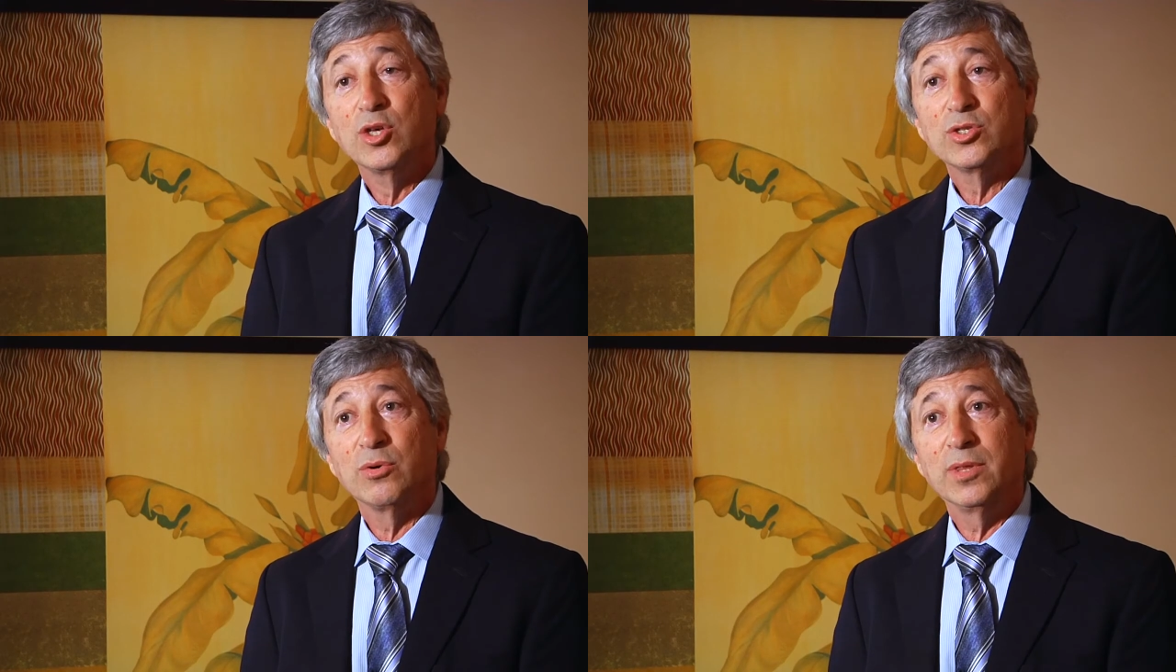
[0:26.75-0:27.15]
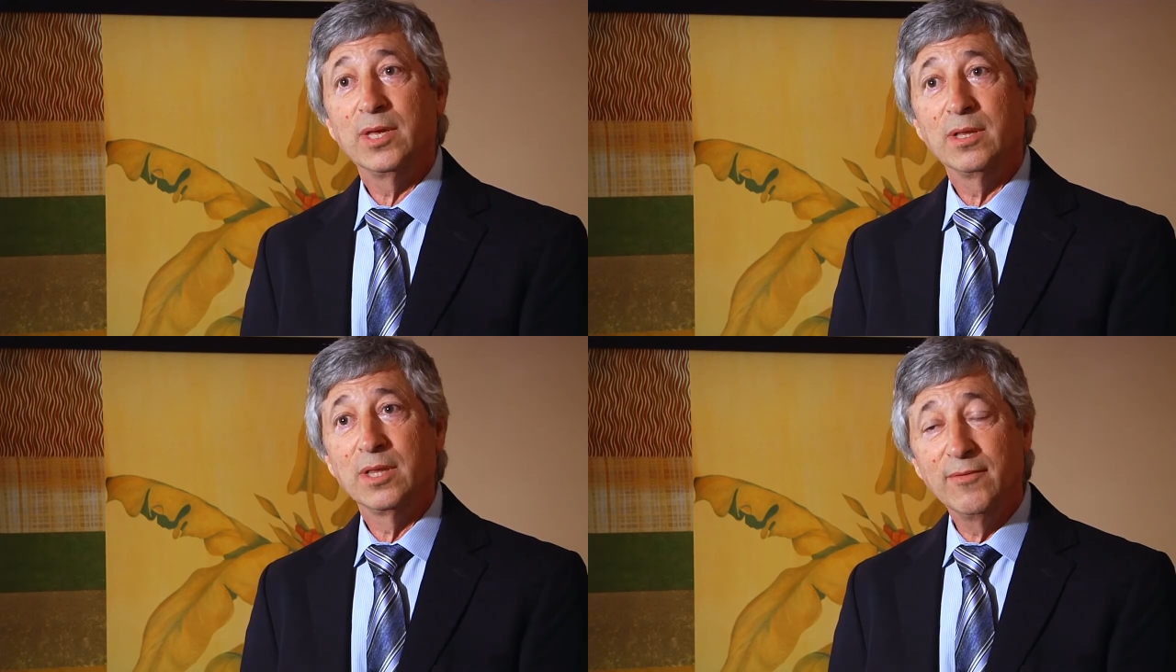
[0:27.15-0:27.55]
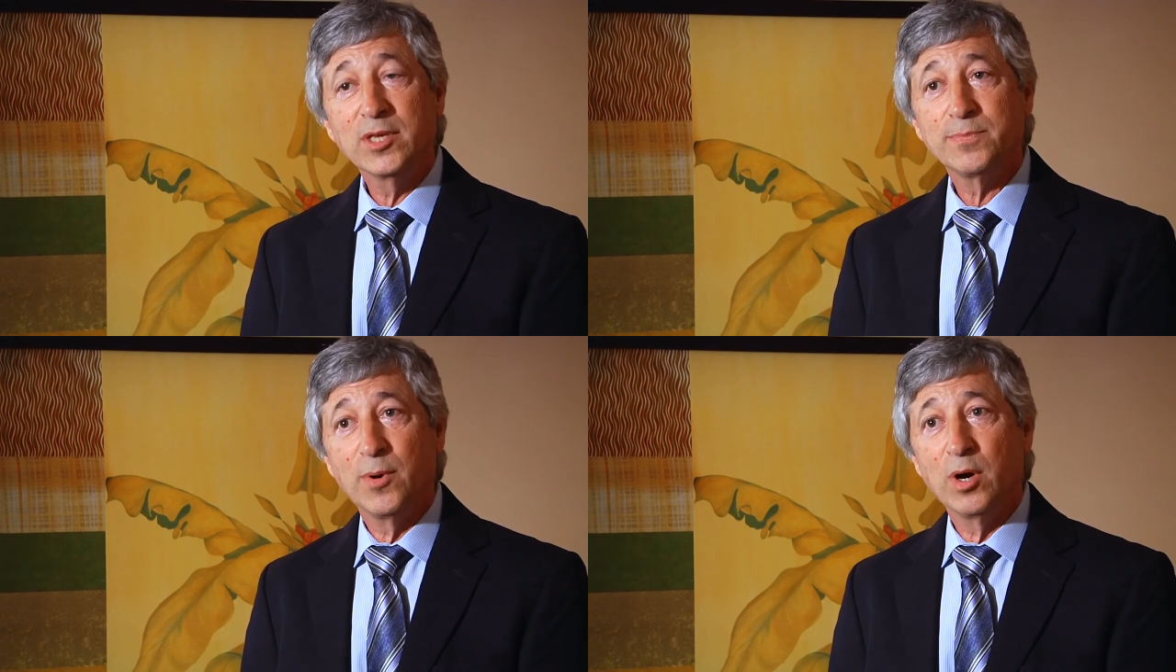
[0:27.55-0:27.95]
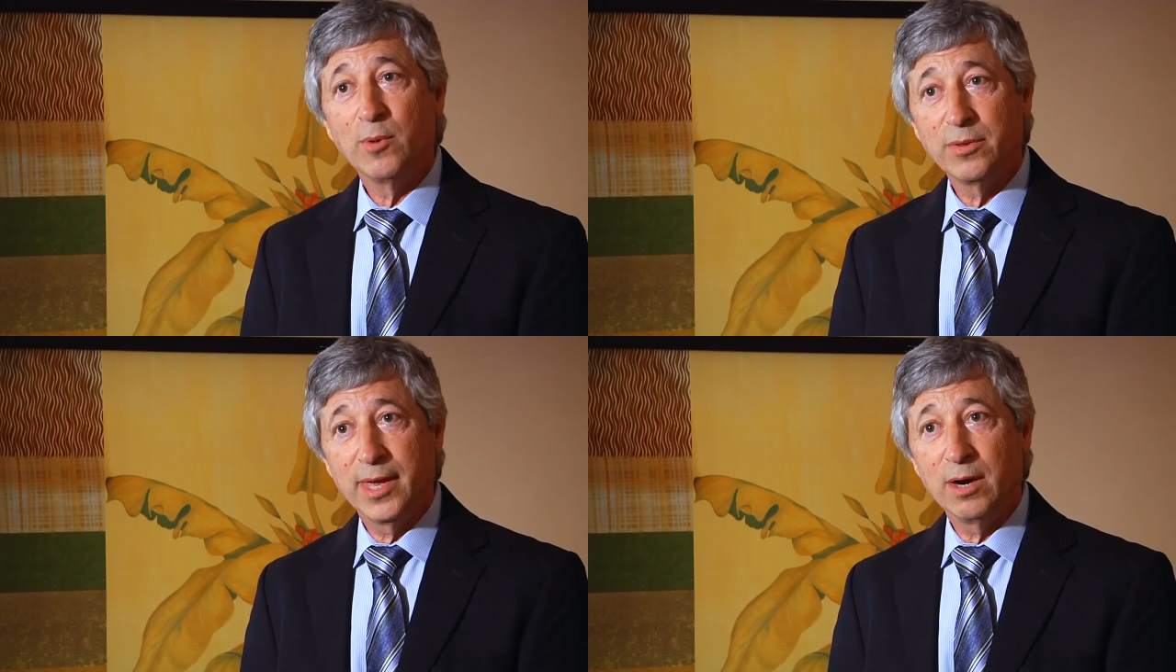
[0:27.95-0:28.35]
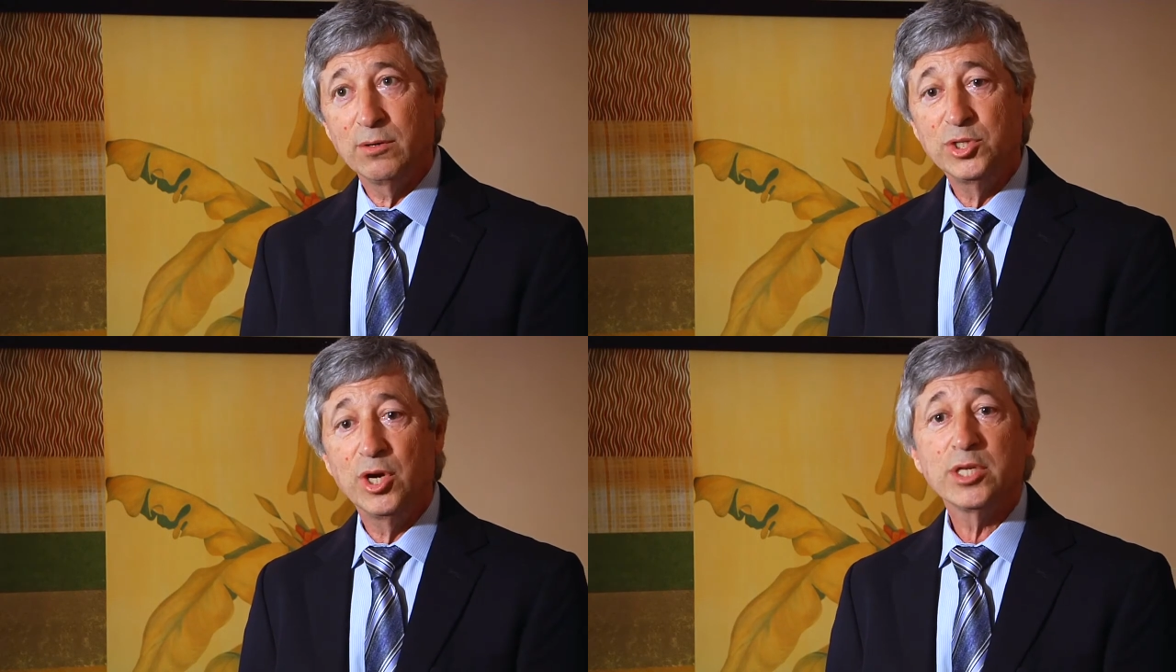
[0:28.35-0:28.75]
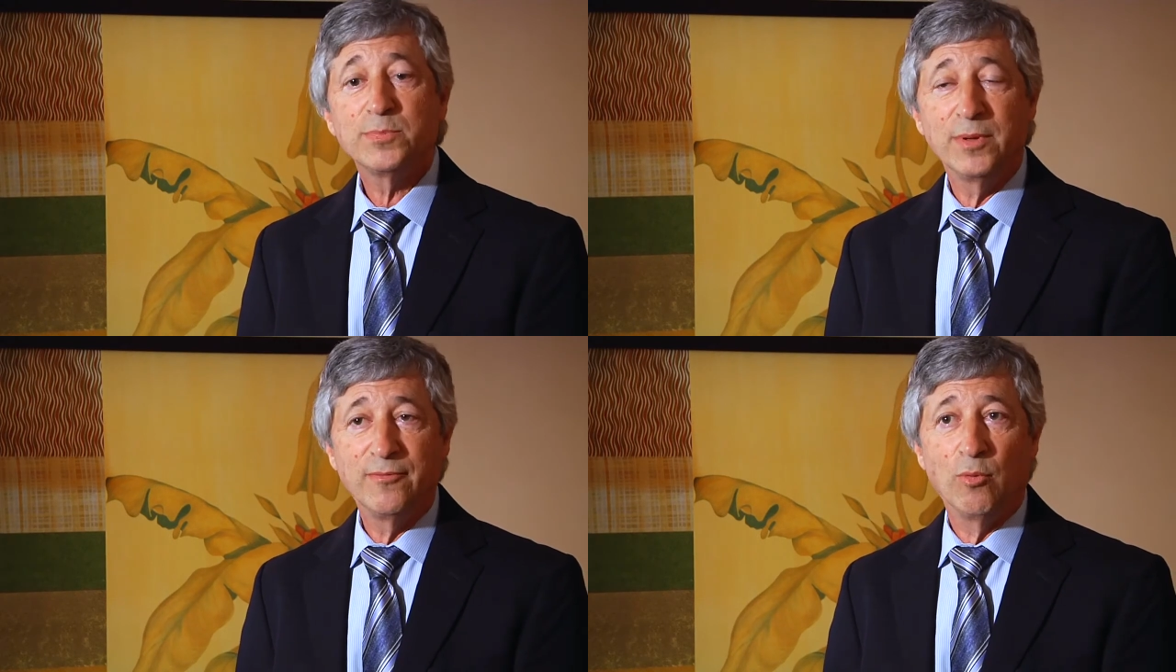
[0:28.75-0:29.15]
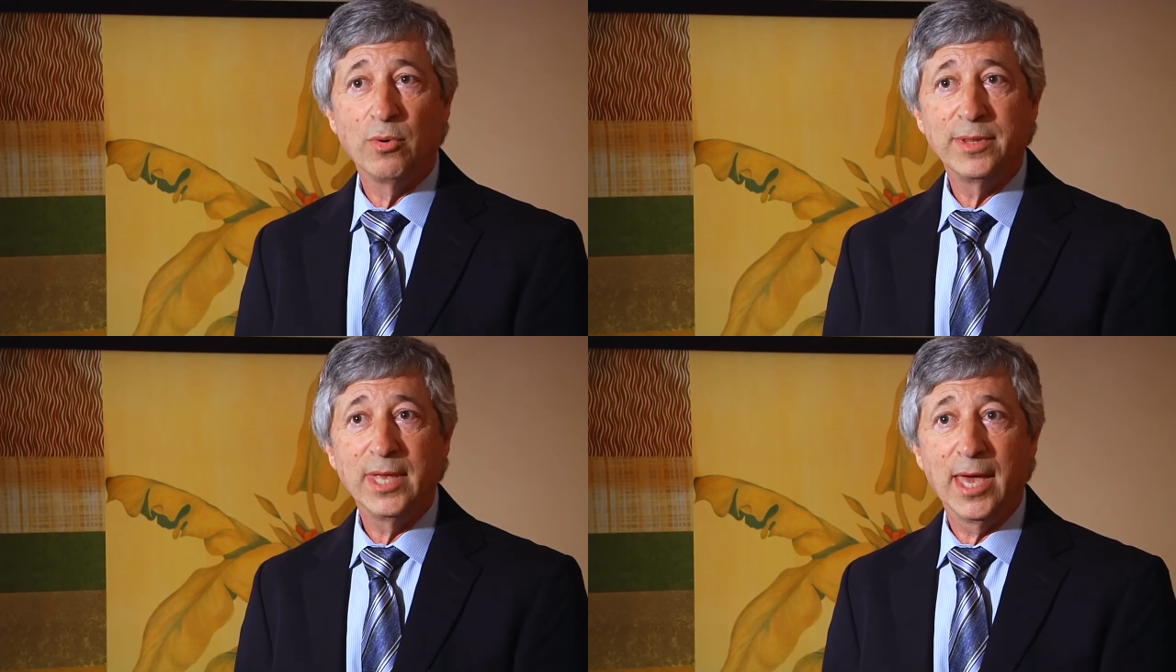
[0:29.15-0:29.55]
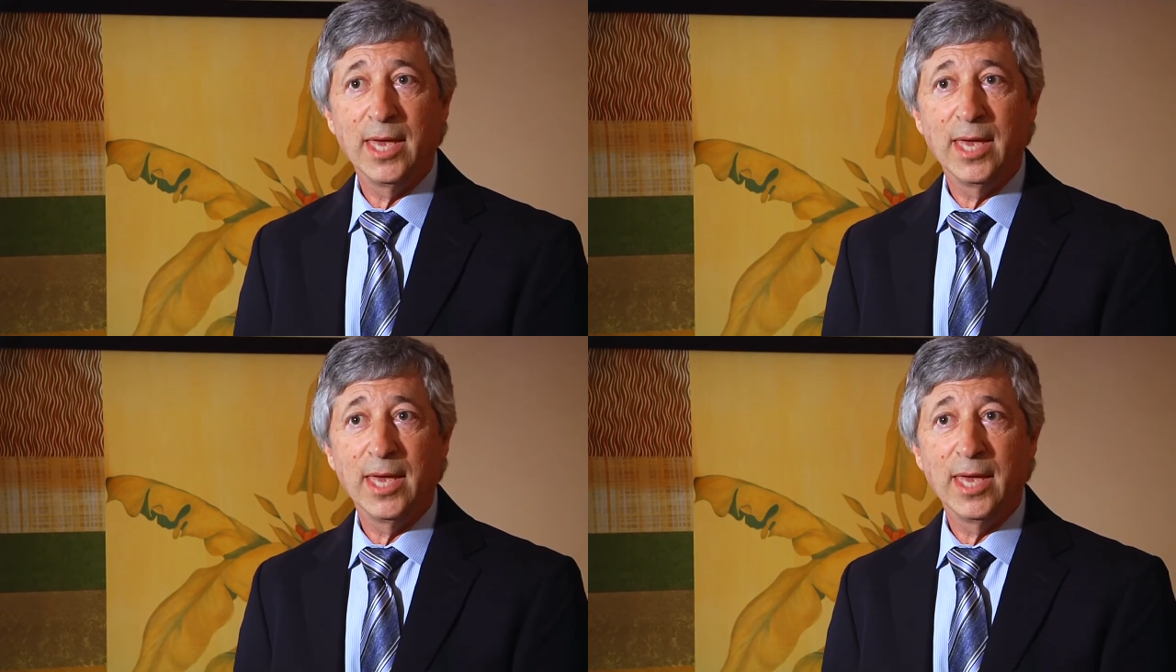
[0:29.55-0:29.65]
so the living sperm are there just before the